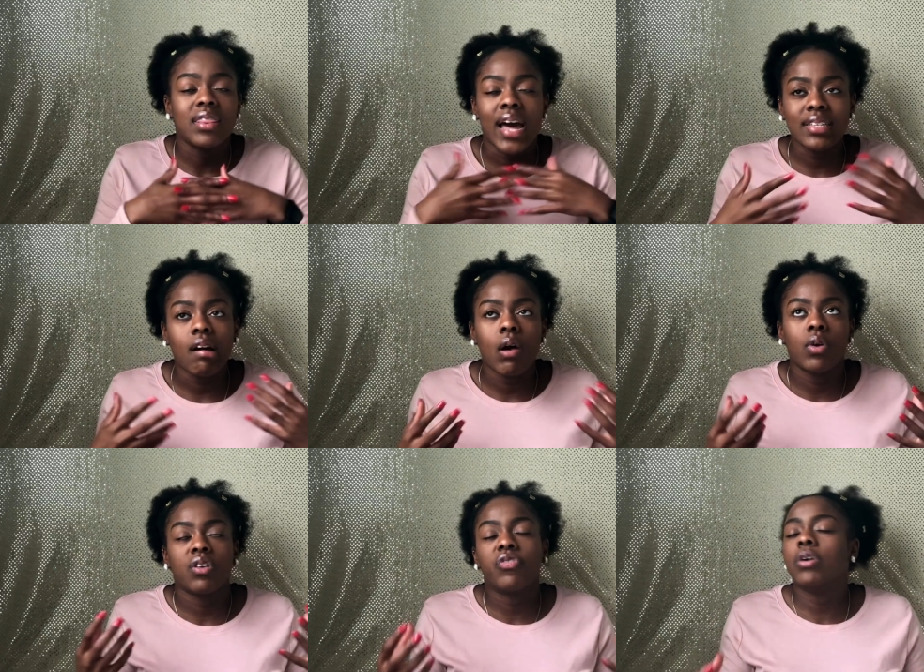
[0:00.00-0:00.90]
that's how i
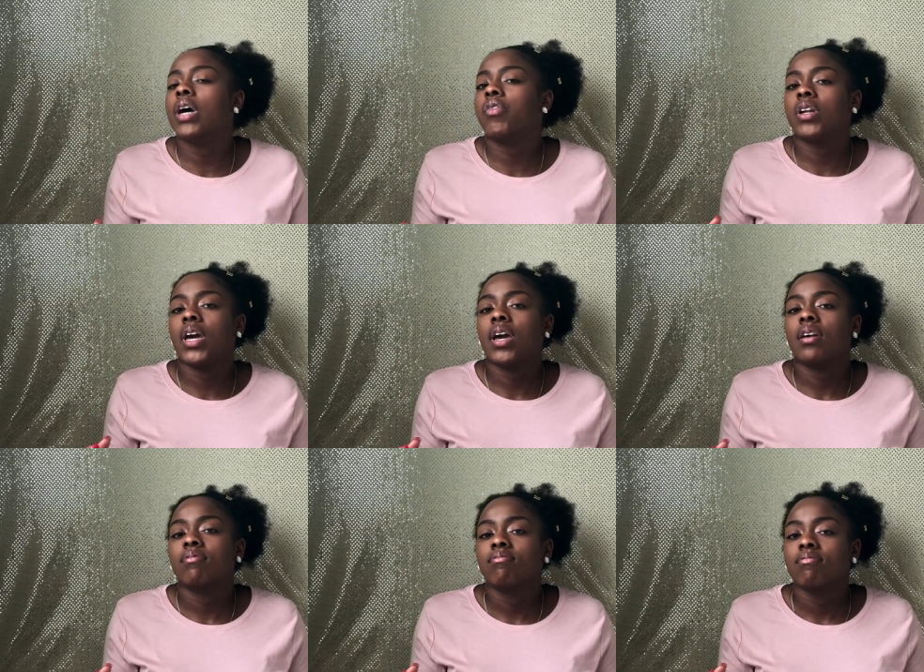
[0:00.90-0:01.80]
want to feel every
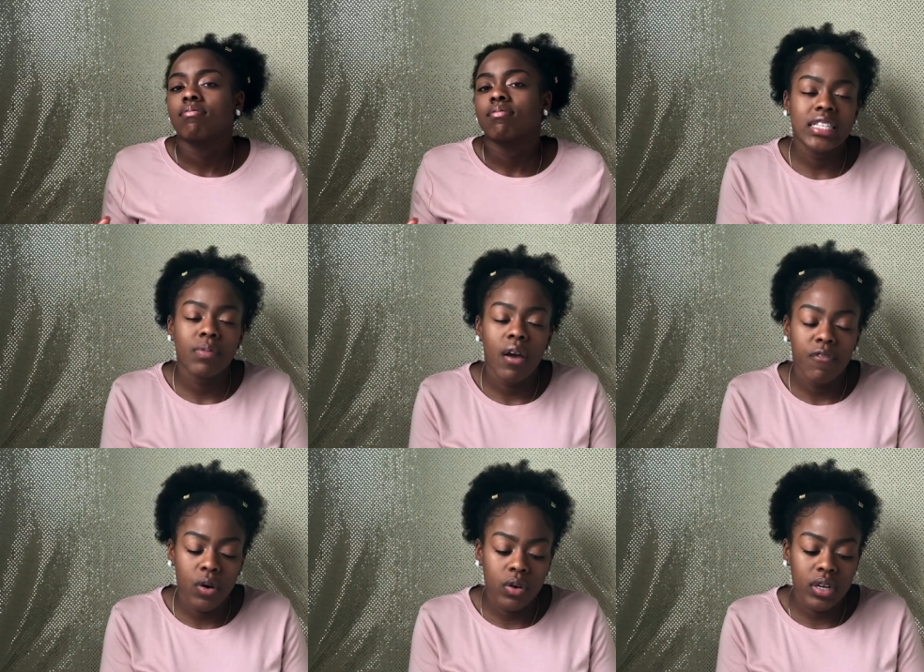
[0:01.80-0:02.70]
day that's my
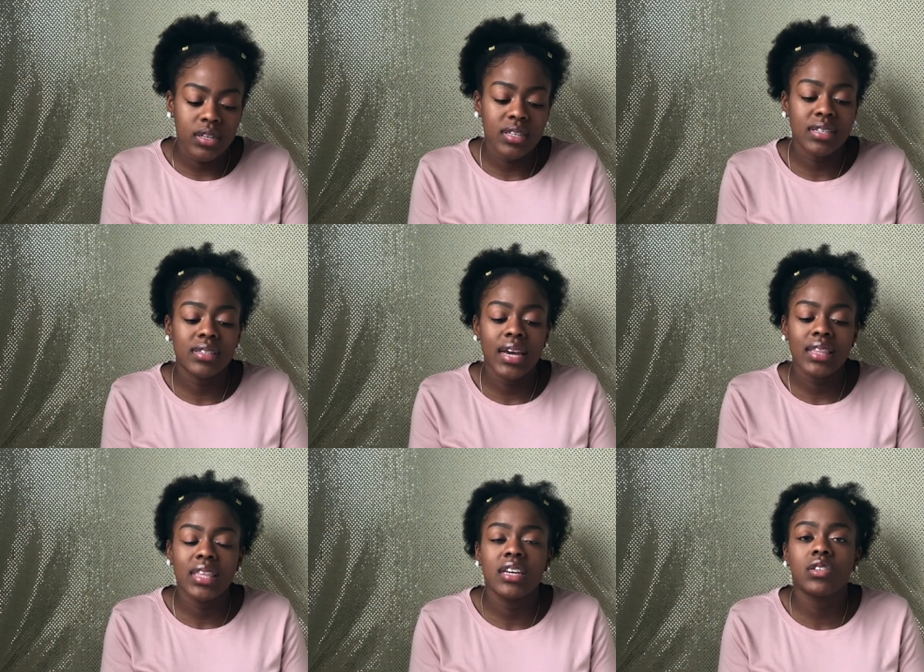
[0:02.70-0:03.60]
focus is to
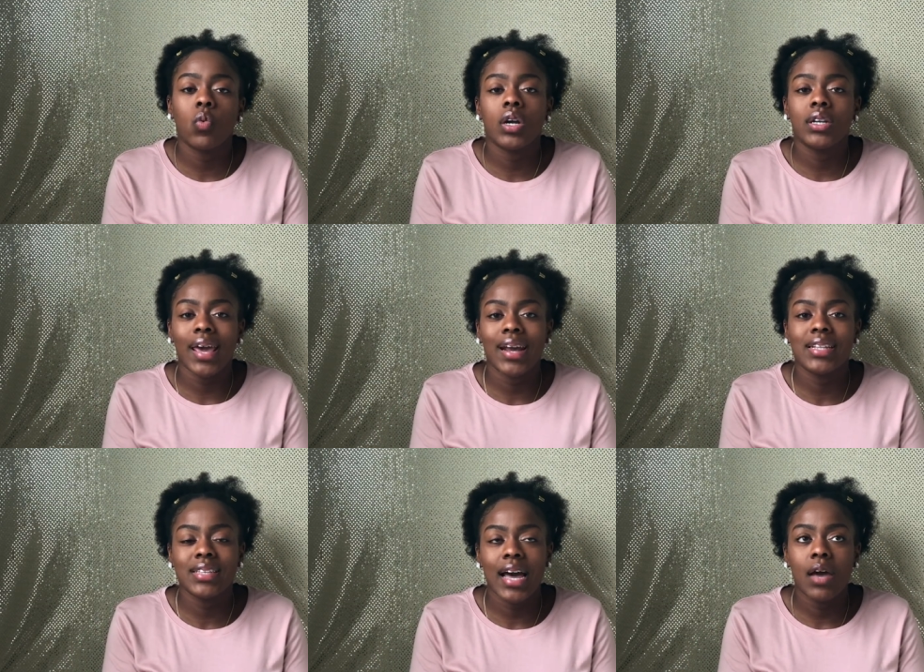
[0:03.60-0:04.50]
take things one day at
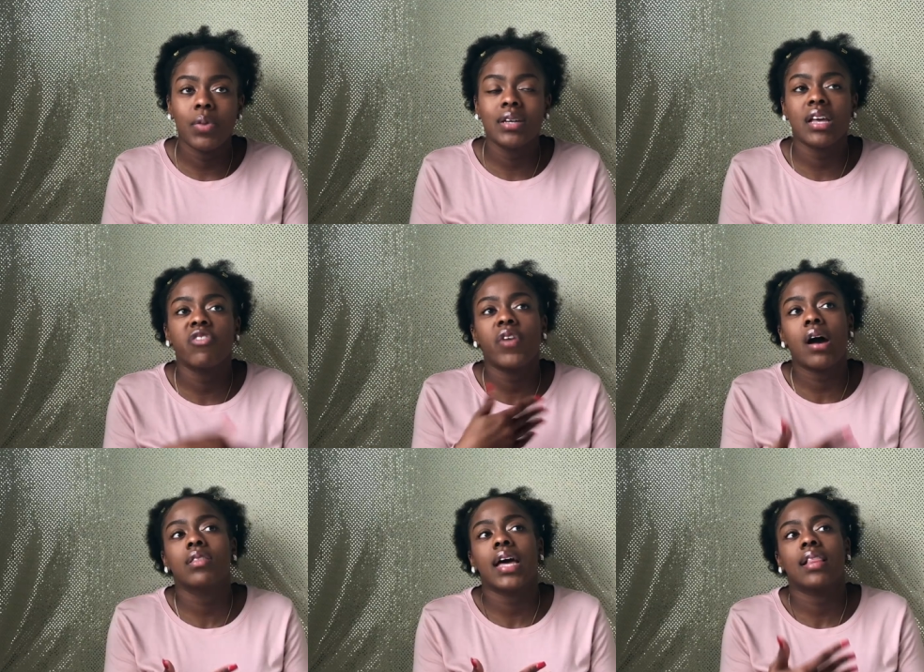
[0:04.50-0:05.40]
a time because i
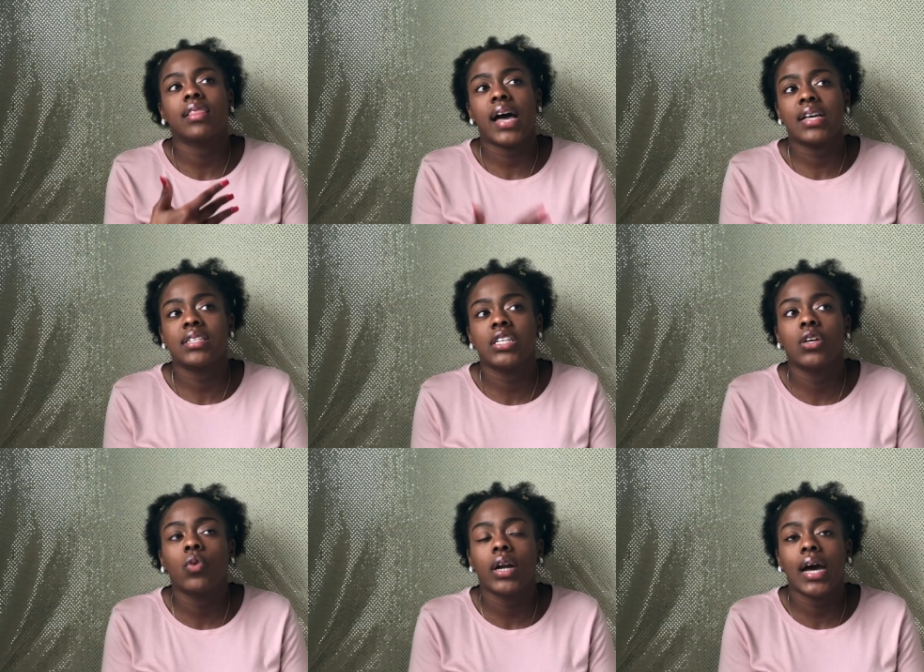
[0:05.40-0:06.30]
found that last
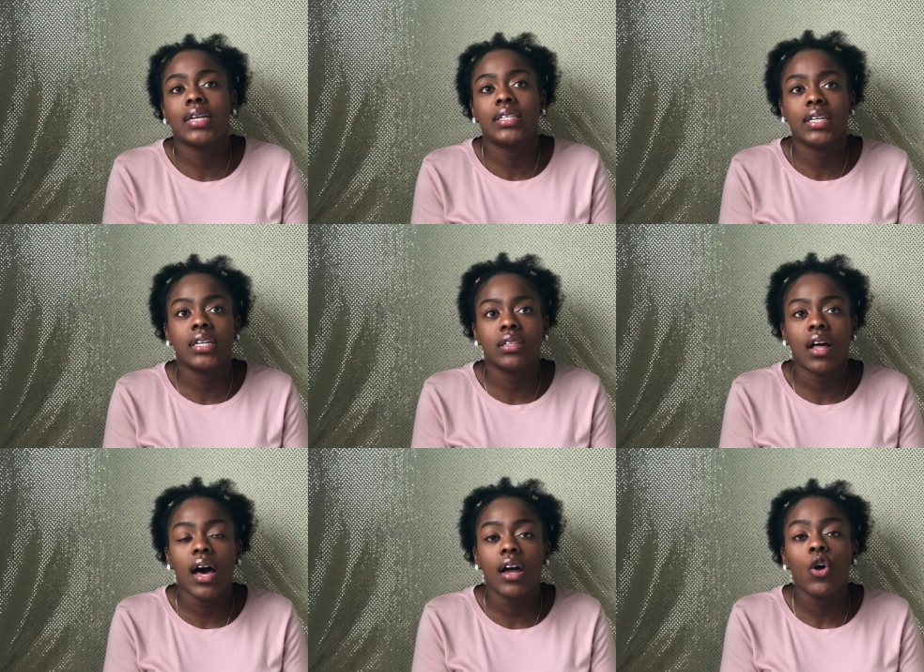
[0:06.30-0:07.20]
year what i did a
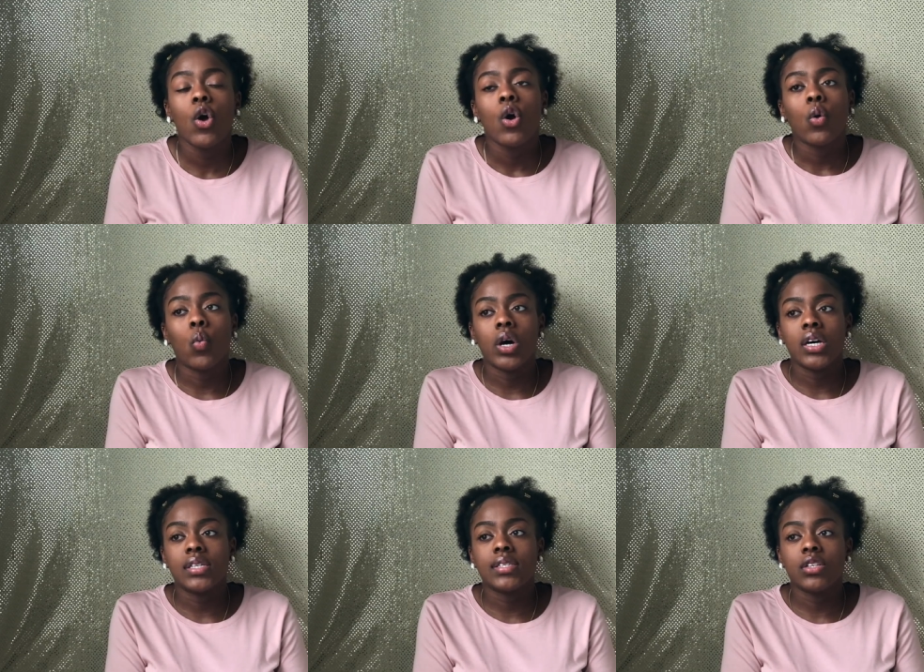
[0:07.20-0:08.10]
lot
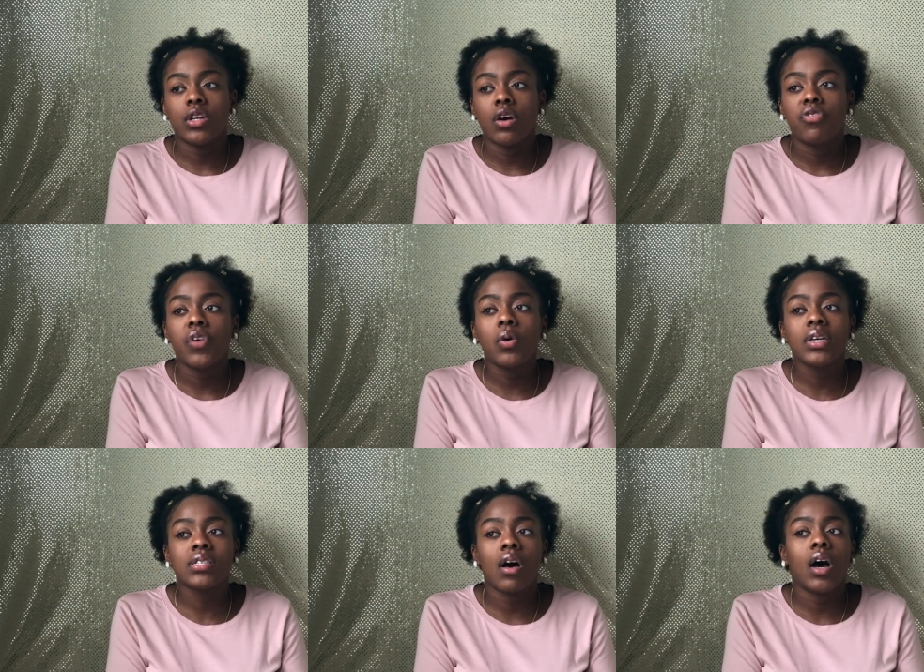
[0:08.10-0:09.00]
was you know
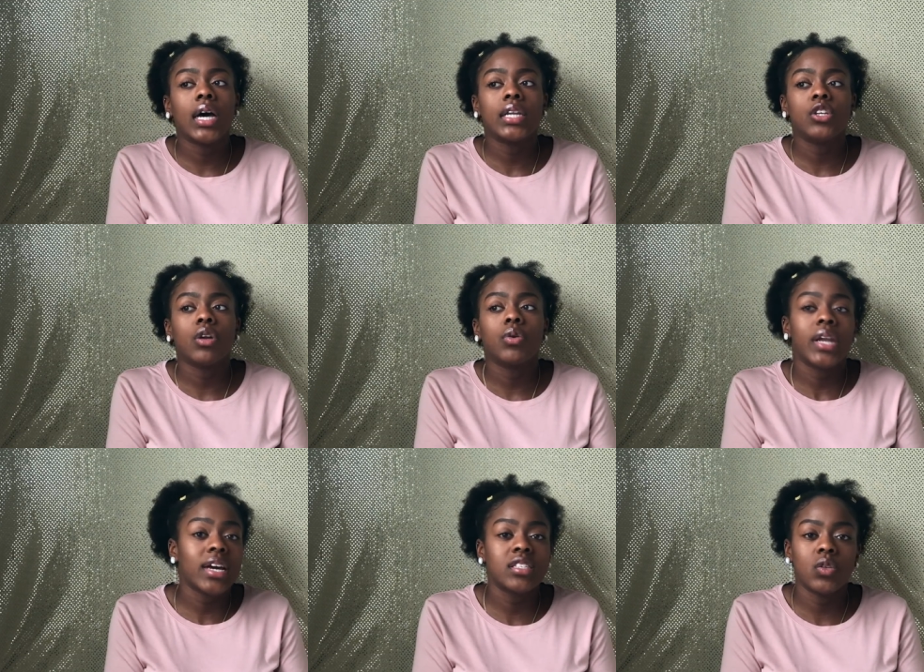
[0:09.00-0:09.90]
focus on you know
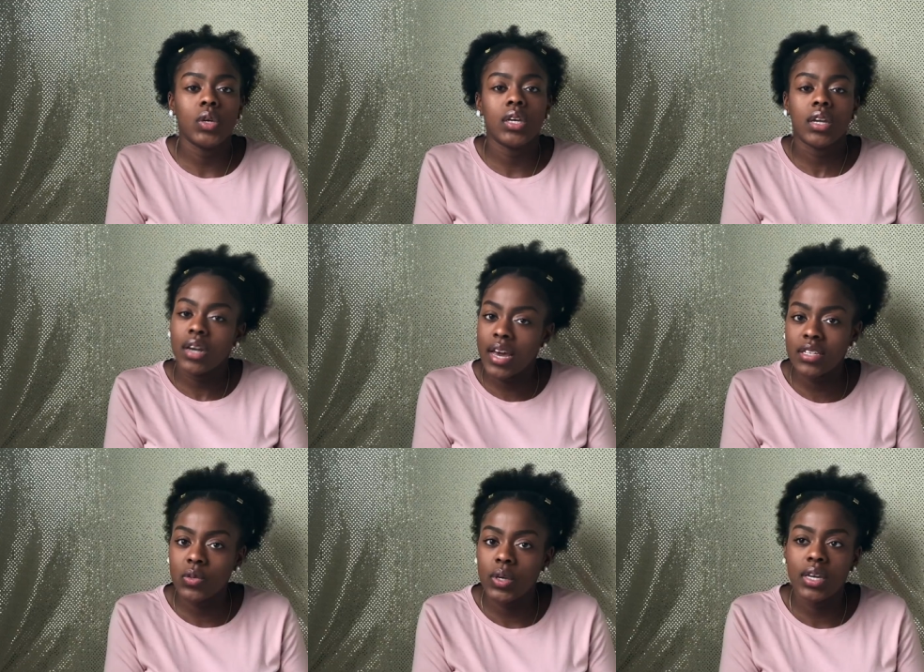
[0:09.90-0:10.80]
next week and
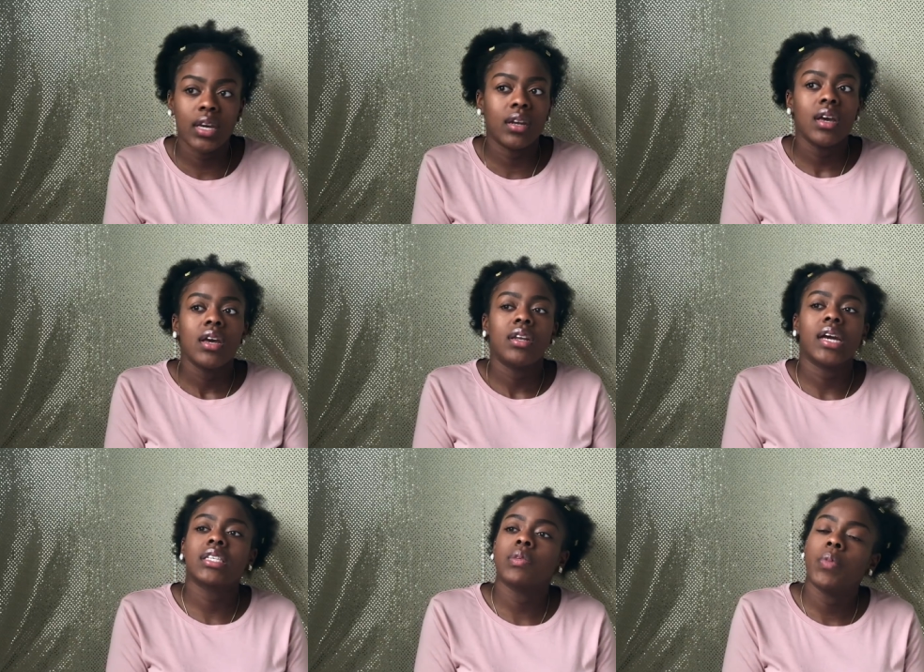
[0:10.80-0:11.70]
next week and
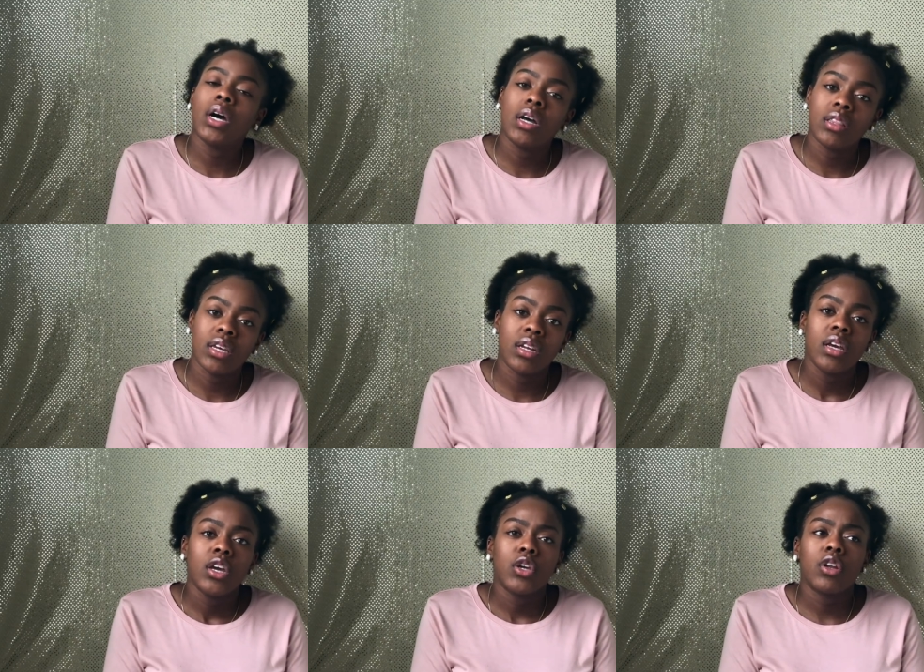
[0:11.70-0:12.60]
next month
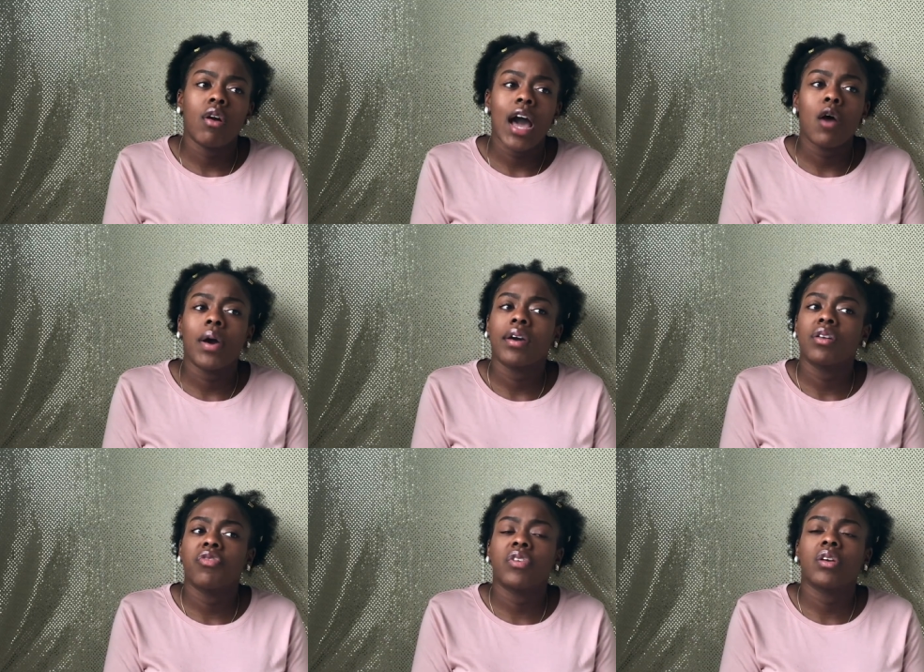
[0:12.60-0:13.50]
and you know how am i
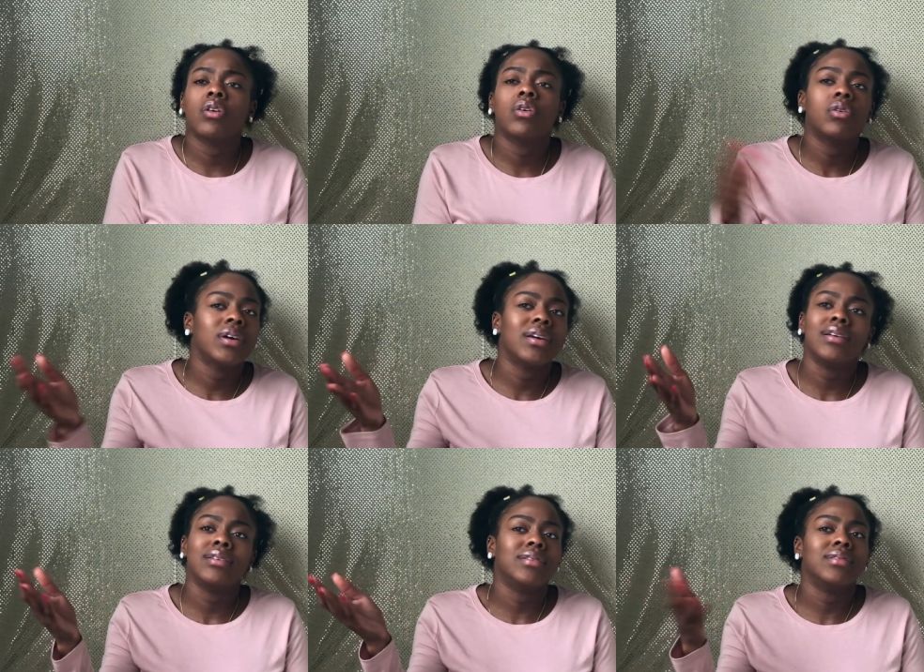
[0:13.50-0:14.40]
going to feel
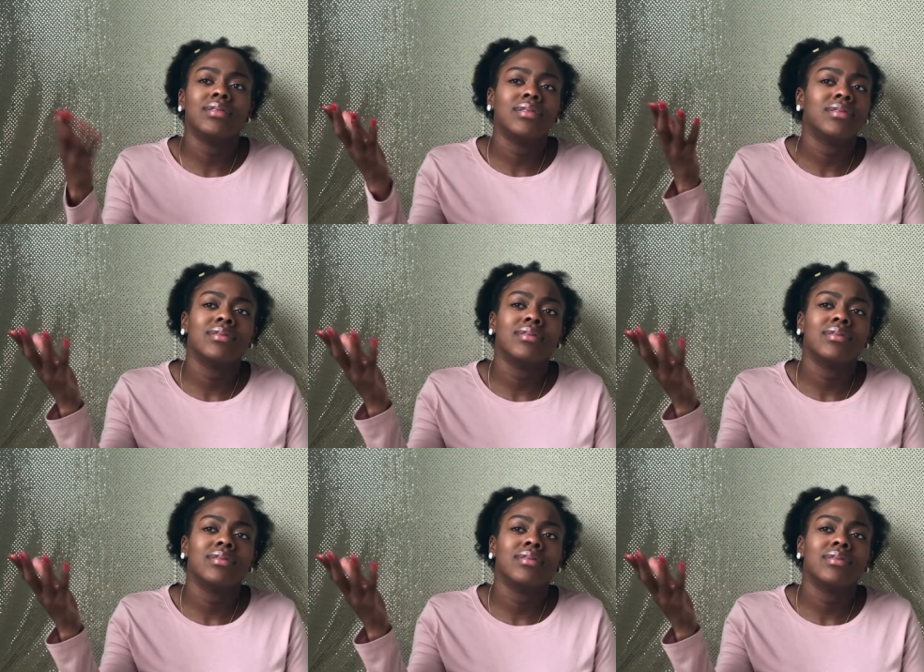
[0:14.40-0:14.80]
in